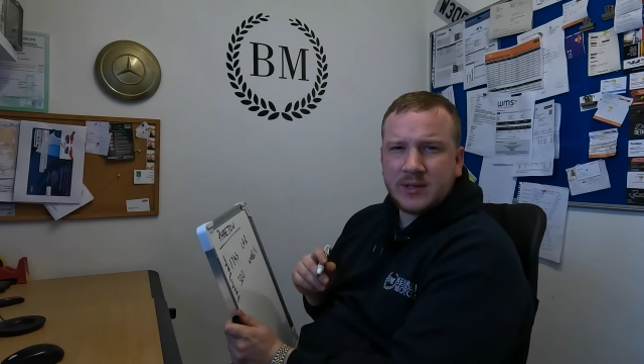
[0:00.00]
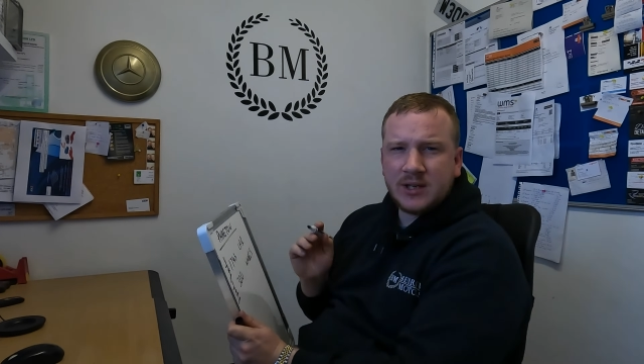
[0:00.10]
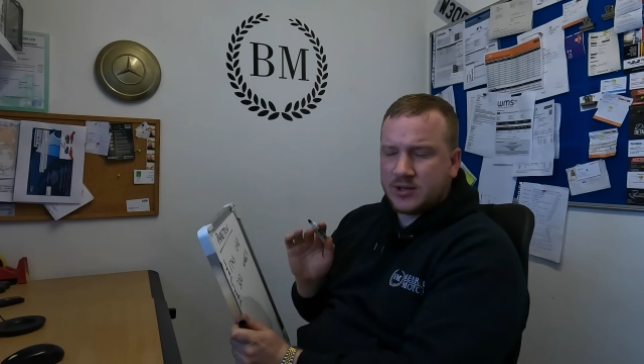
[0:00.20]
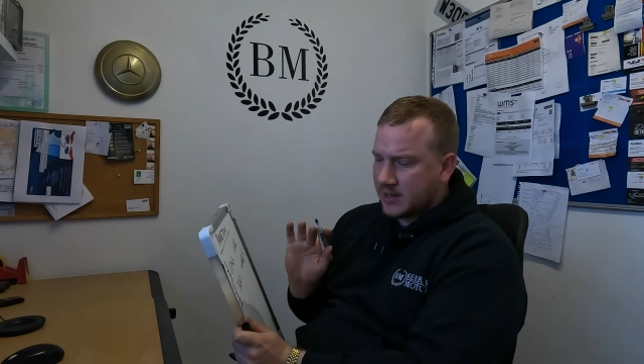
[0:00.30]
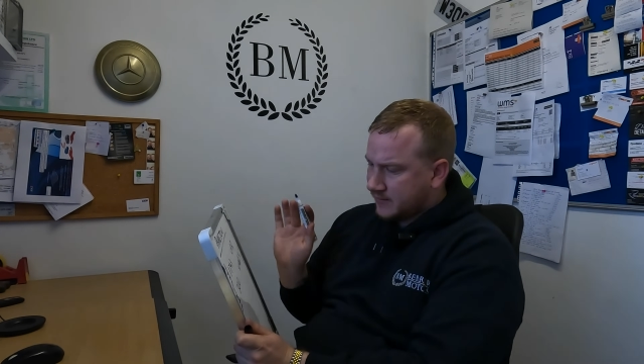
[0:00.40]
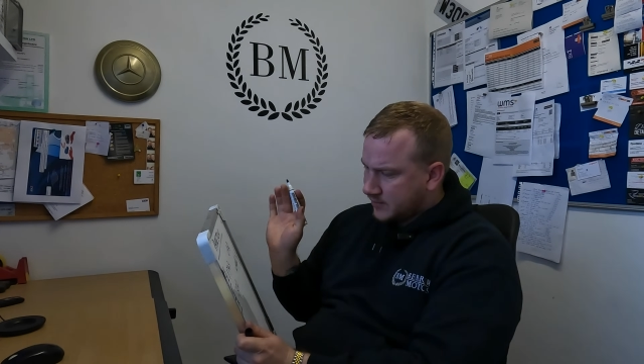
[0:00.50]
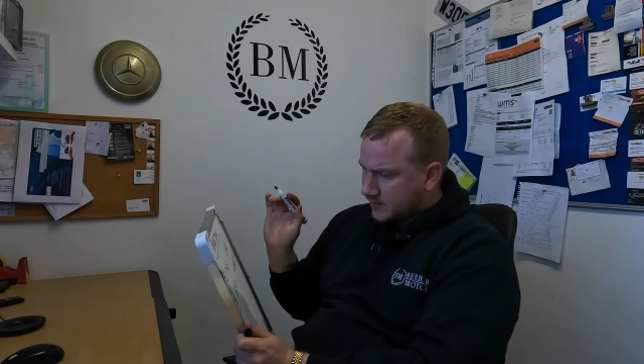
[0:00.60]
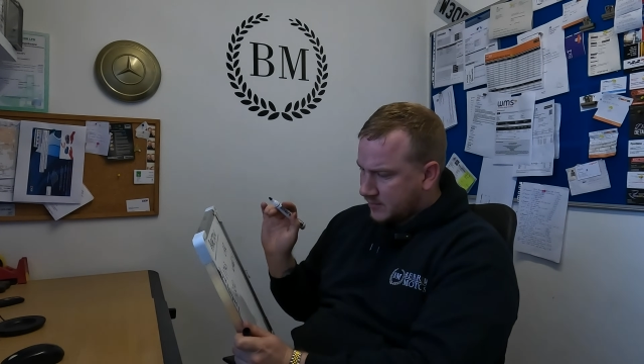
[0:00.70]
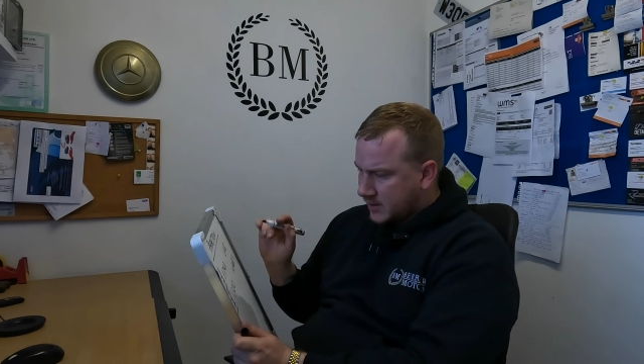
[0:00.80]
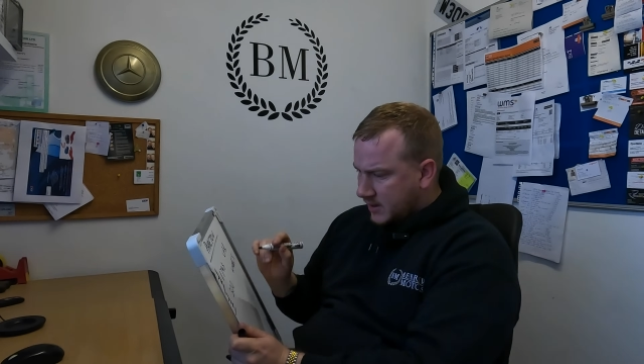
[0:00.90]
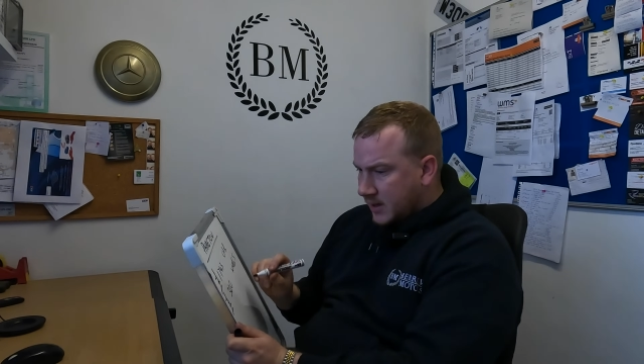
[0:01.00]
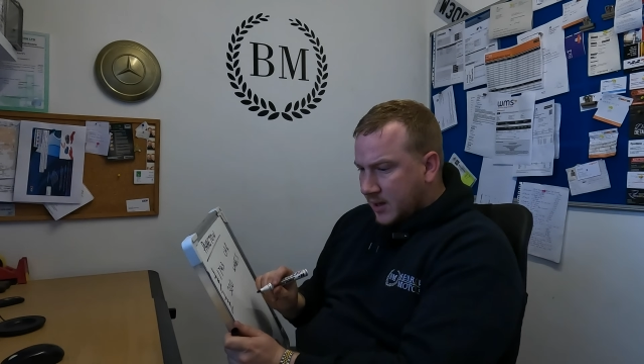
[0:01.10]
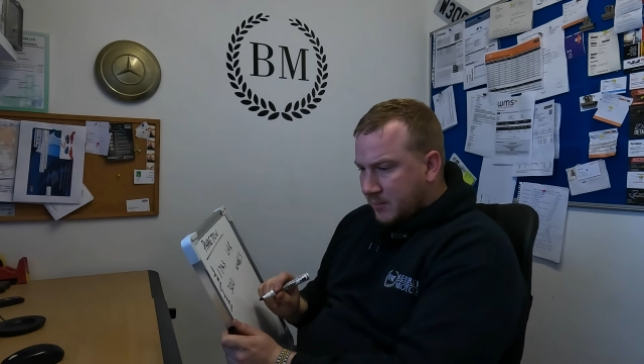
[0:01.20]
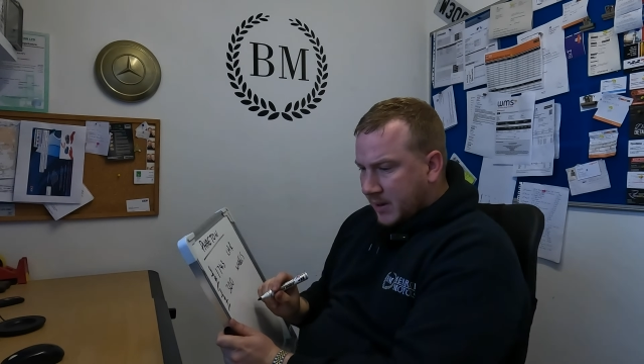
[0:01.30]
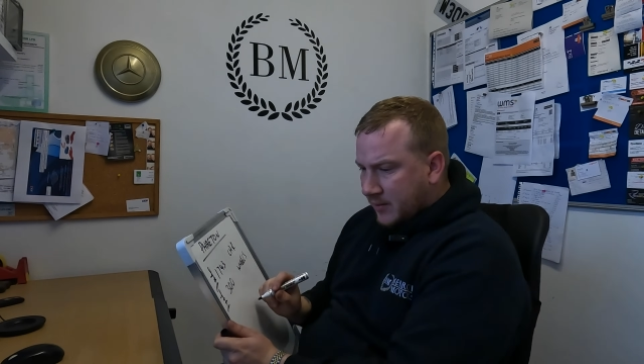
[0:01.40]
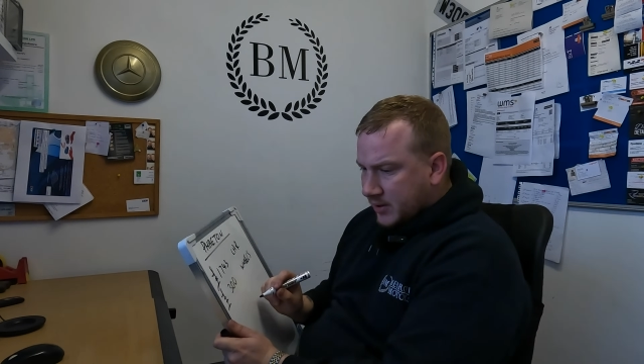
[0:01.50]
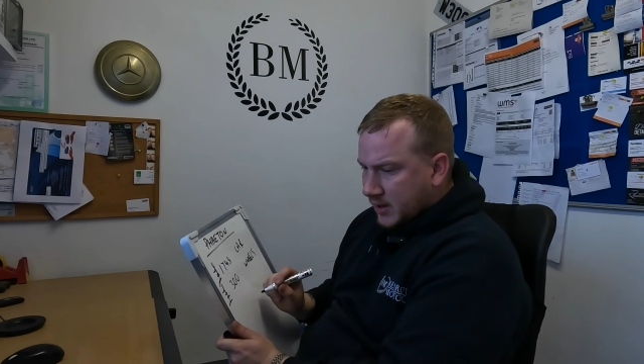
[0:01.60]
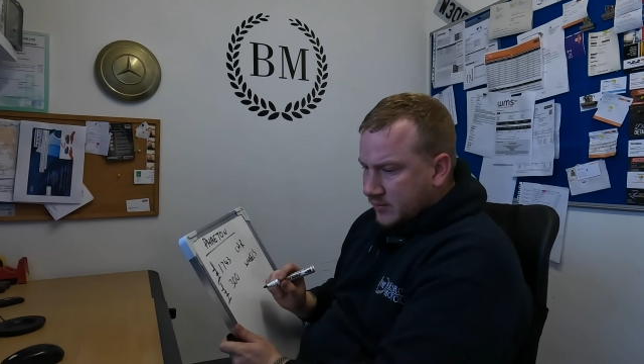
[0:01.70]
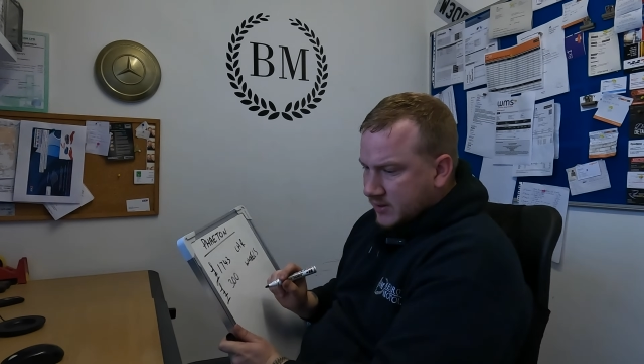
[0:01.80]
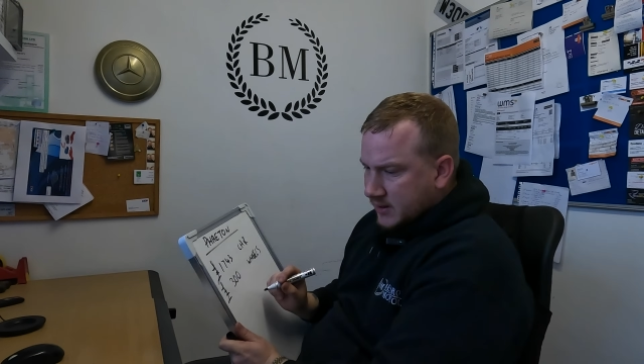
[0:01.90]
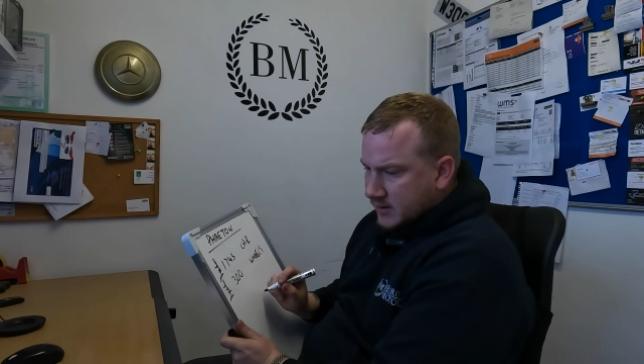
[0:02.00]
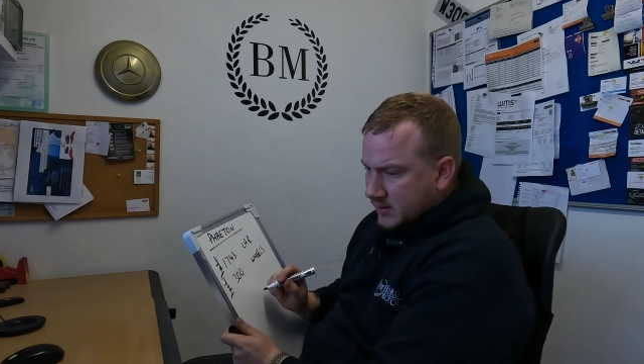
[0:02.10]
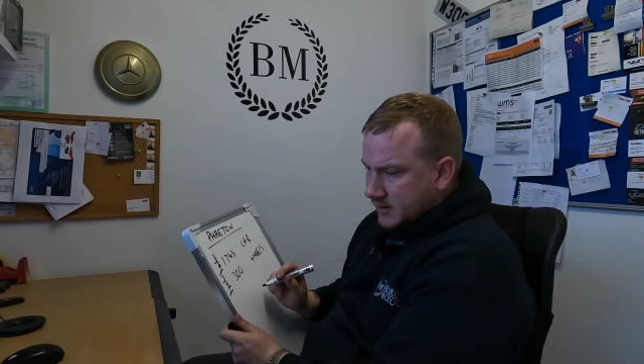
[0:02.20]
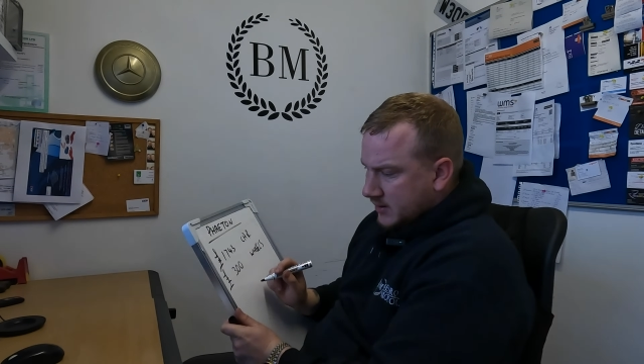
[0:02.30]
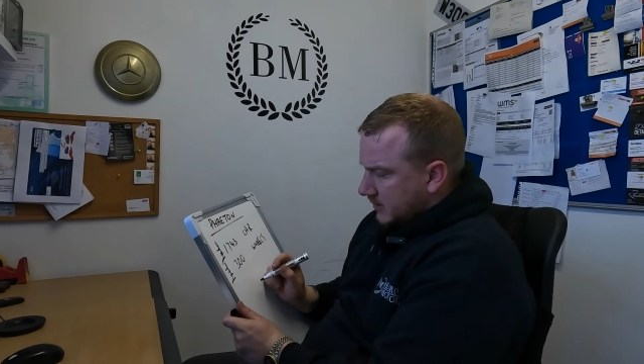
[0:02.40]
each to have them powder coated.